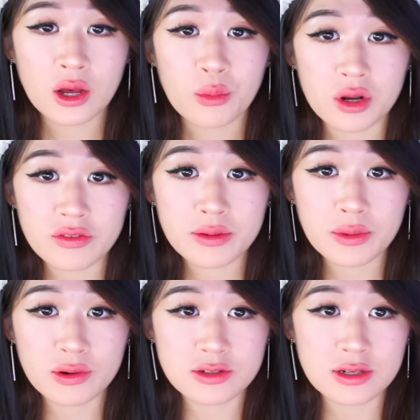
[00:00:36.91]
One of them
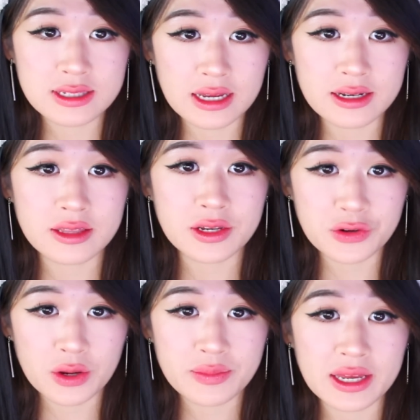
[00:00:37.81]
also said in the
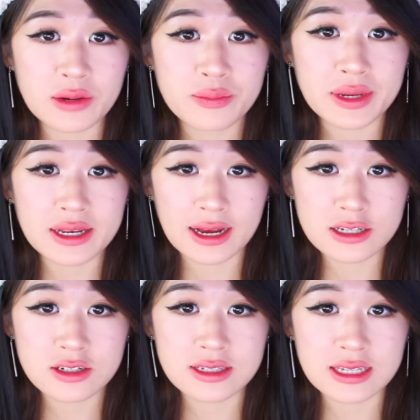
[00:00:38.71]
group that it would be
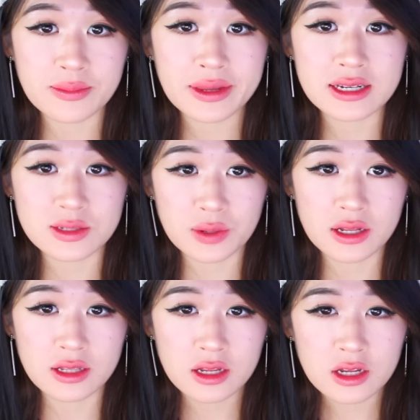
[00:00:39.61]
nice to see me as
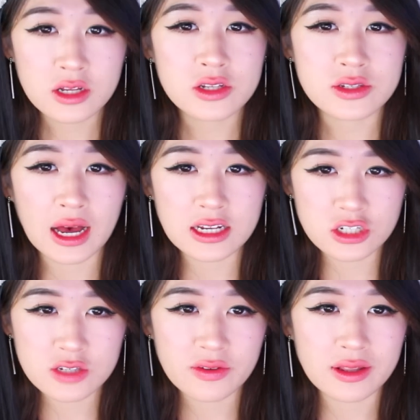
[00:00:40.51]
well, so I
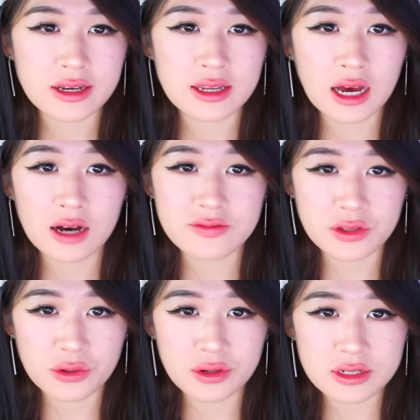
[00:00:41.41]
just felt like an
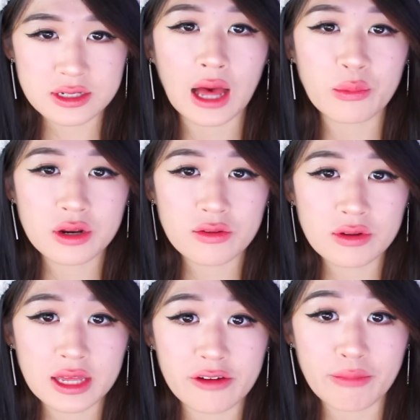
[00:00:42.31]
afterthought. I wouldn't
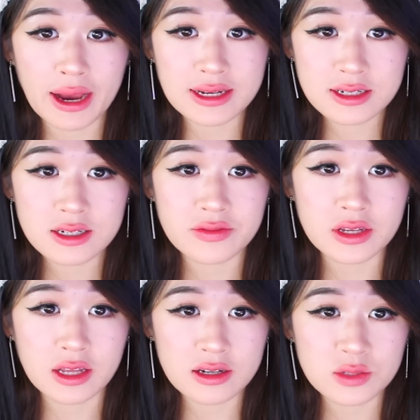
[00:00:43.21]
really have minded if the
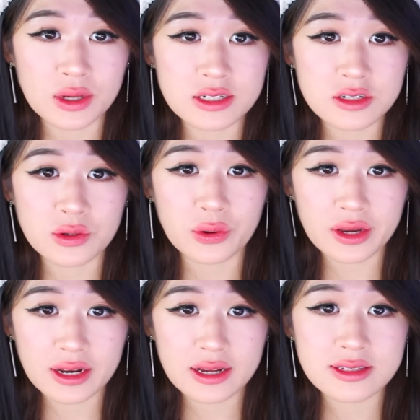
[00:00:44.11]
girls wanted to
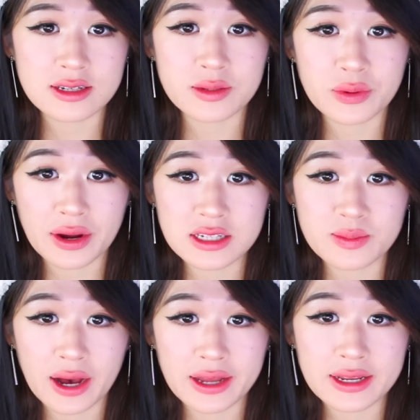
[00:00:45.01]
organize a surprise
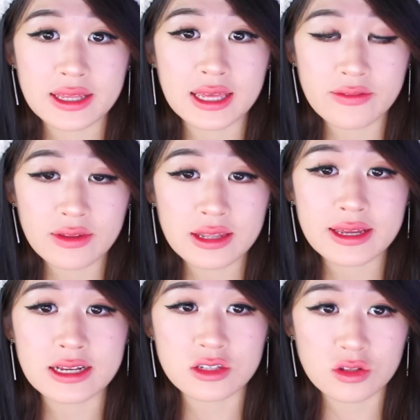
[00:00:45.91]
party
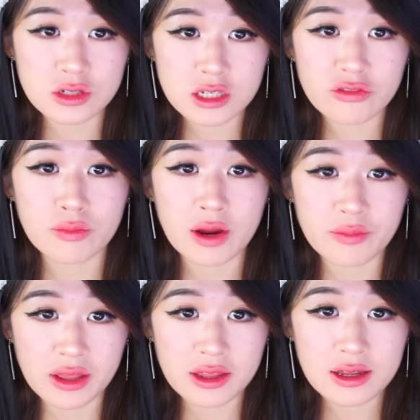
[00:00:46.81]
evenly exclusive for my
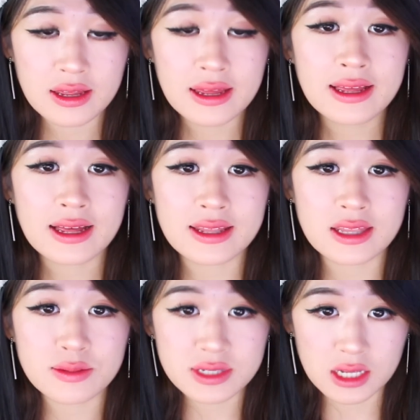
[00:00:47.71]
brother and
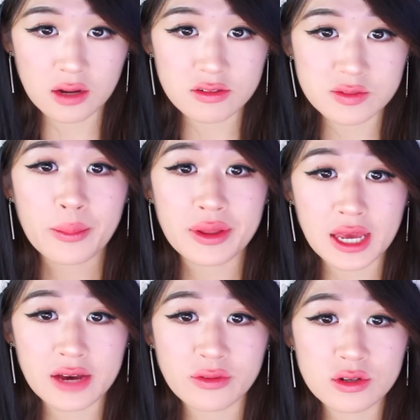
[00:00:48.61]
themselves, but they
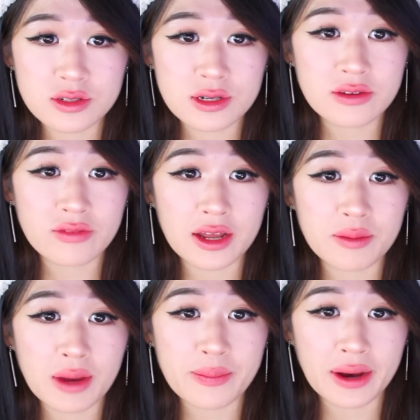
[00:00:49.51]
have also invited
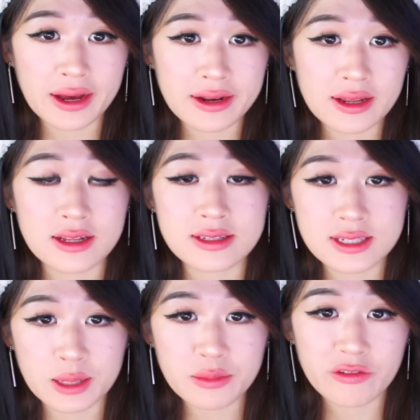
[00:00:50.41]
my partner and
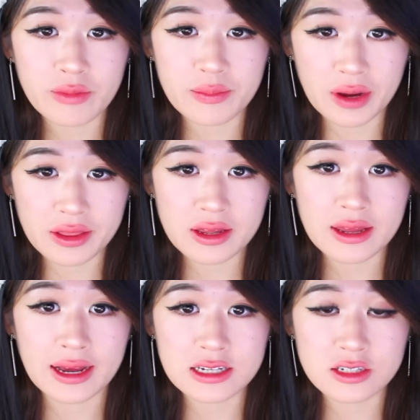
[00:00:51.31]
some of my brother
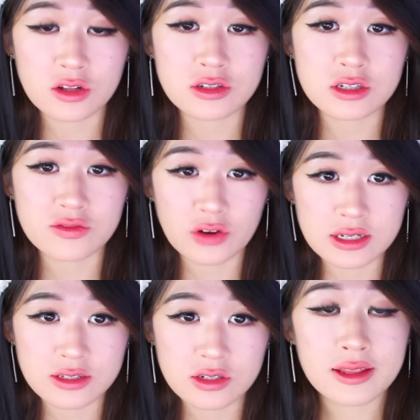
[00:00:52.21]
and I's closest
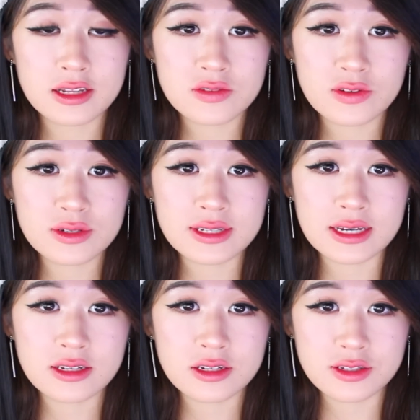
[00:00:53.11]
friends. This feels
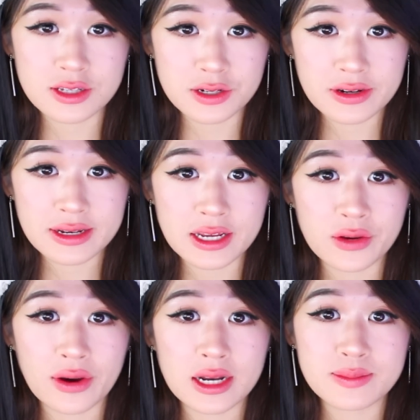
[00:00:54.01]
inconsiderate and
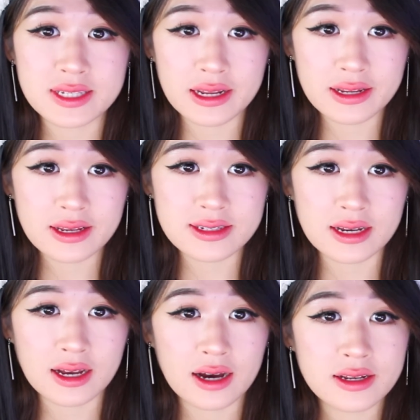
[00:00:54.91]
quite upsetting as I
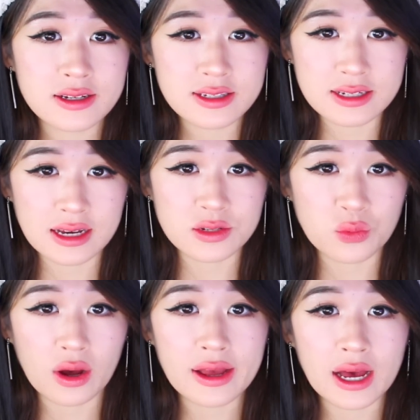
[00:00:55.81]
can't understand
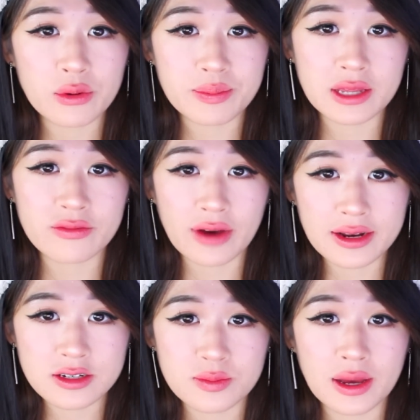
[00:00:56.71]
why I would be
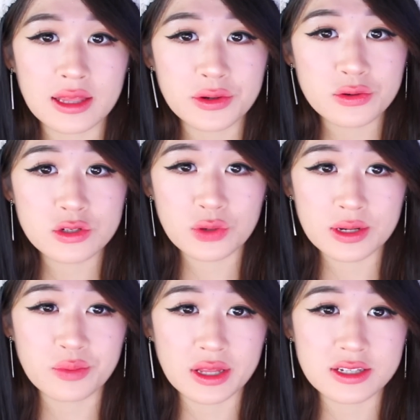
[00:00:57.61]
invited to my literal
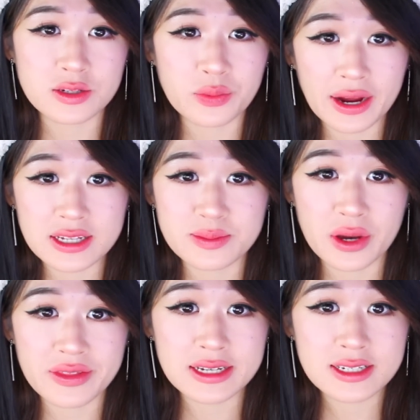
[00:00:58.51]
twin brother's surprise
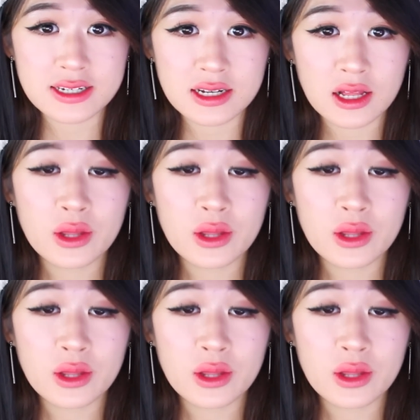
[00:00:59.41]
birthday dinner